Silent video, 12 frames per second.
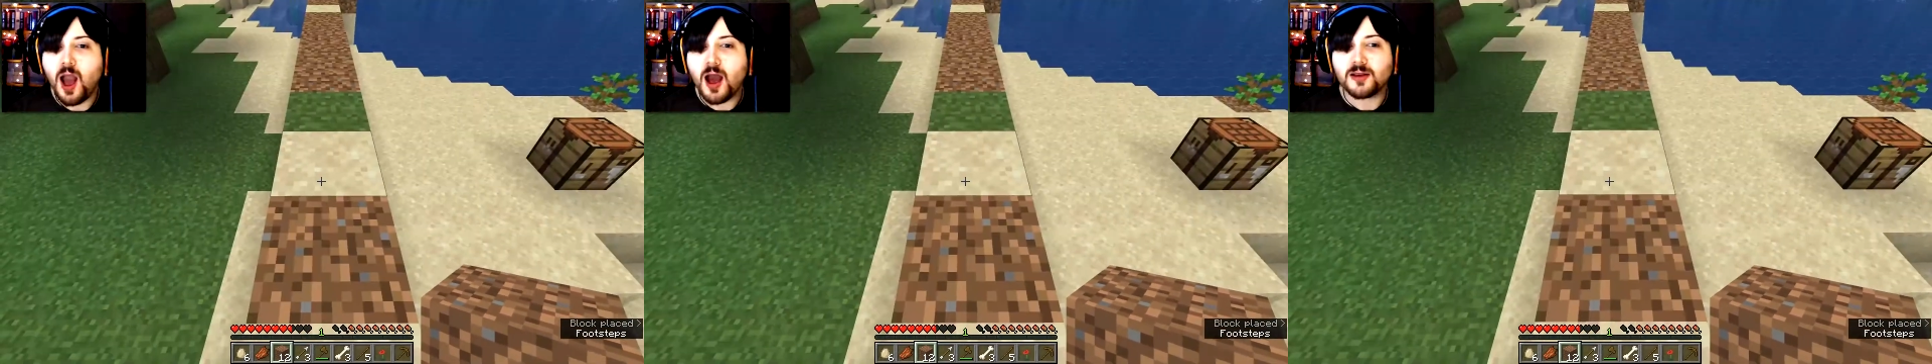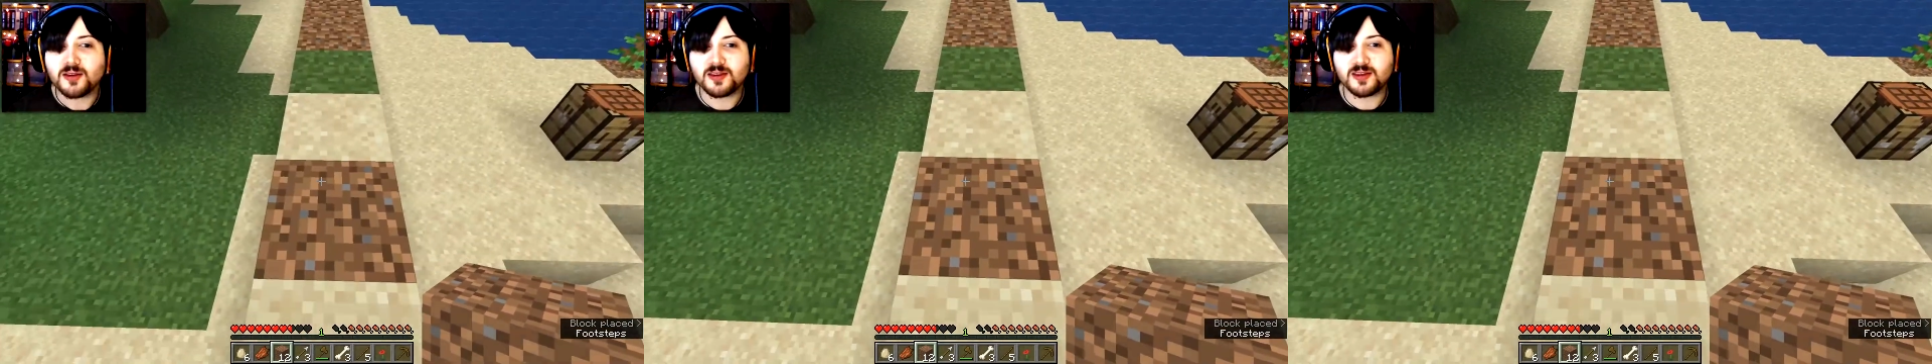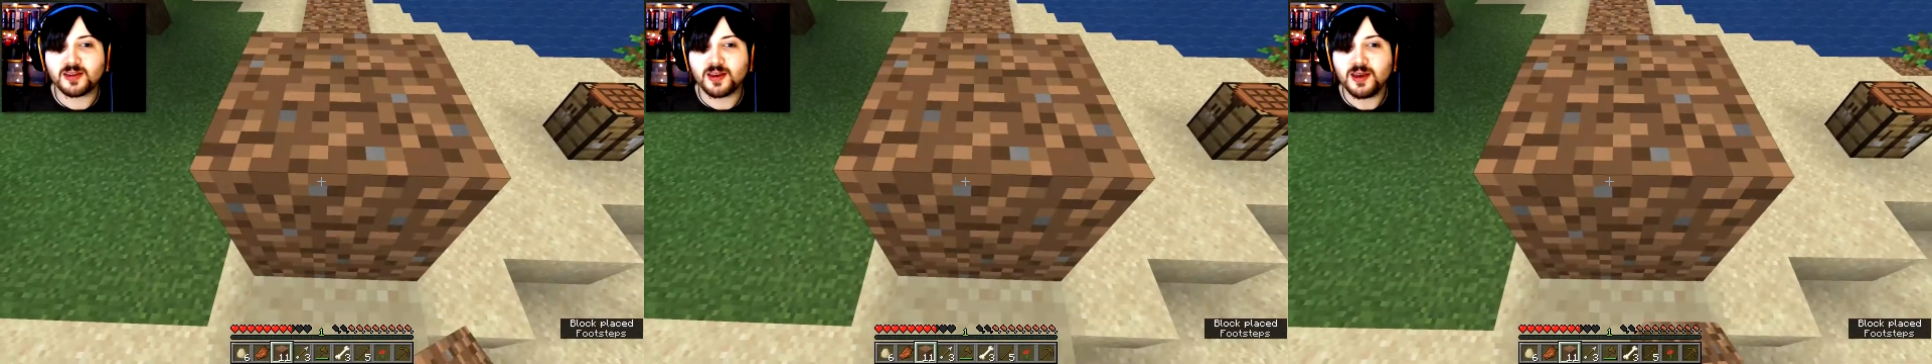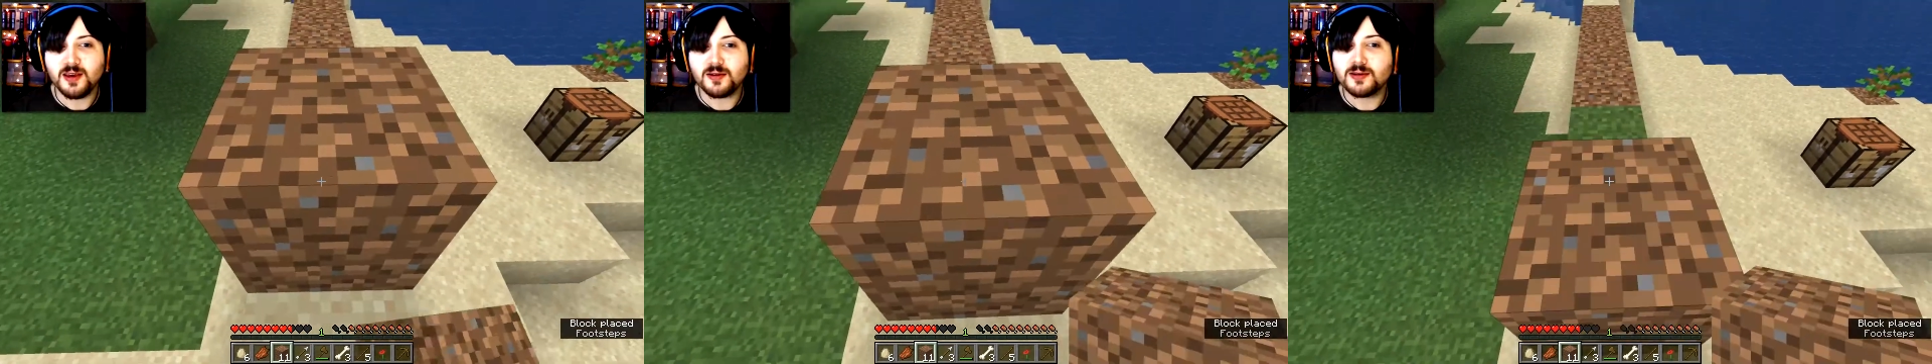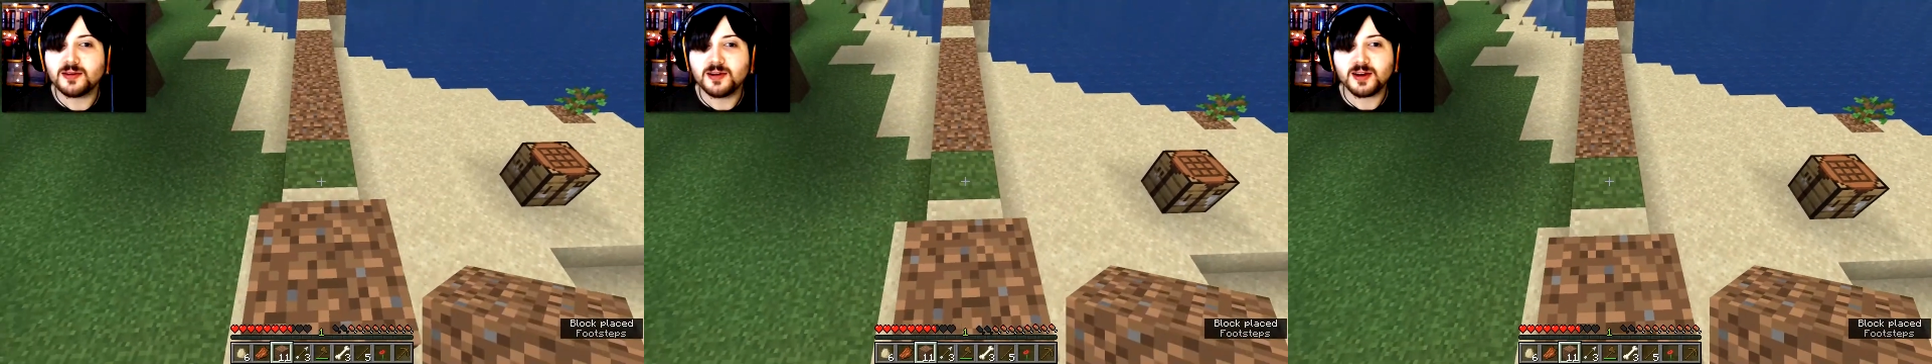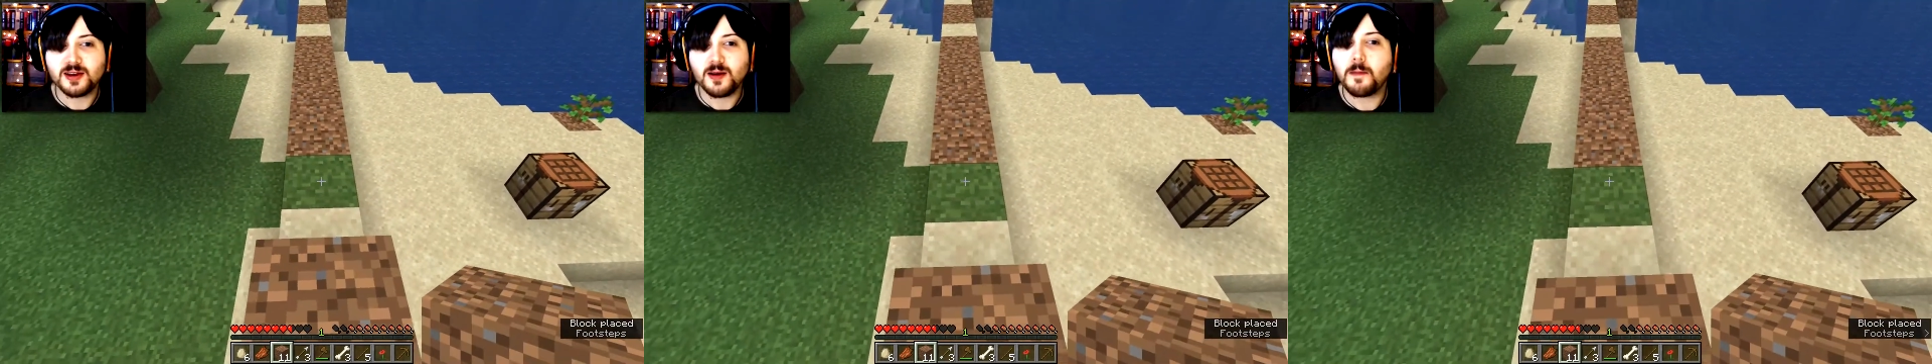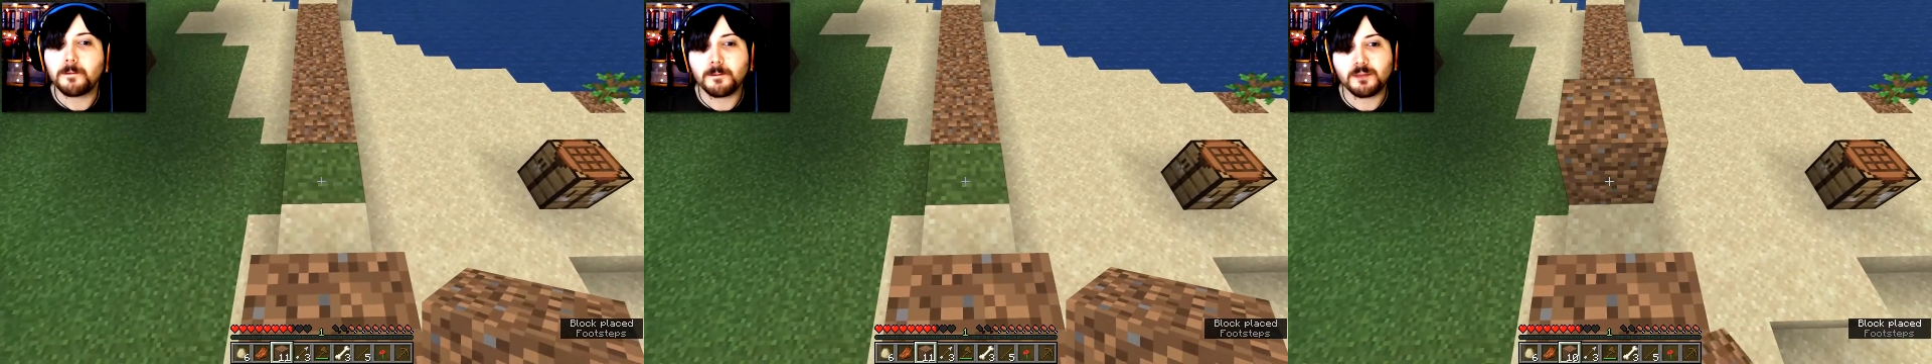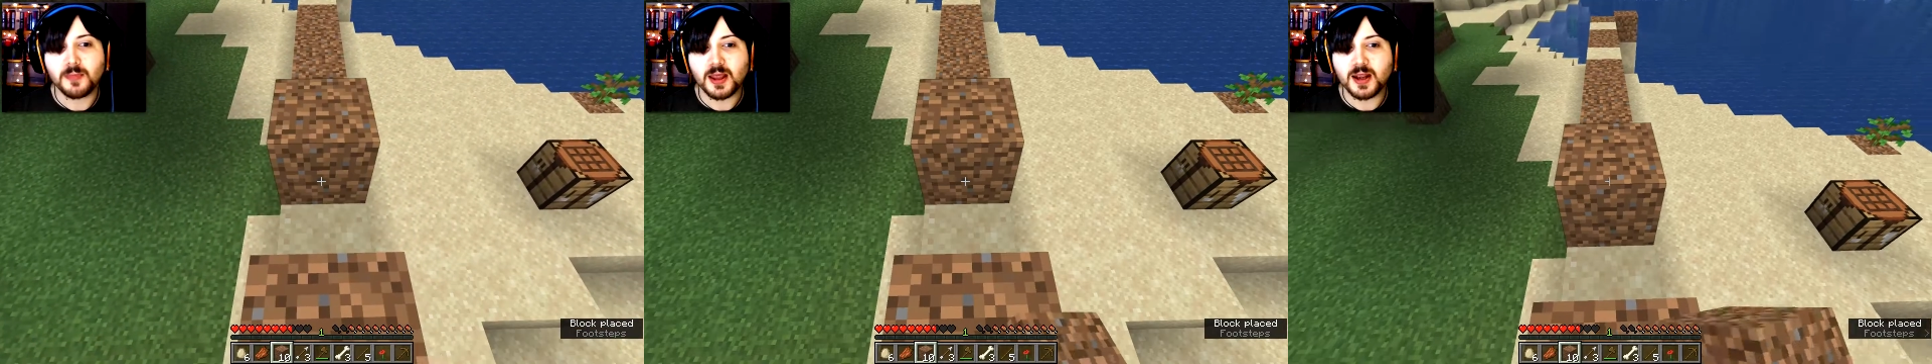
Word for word: See? Look at... Man,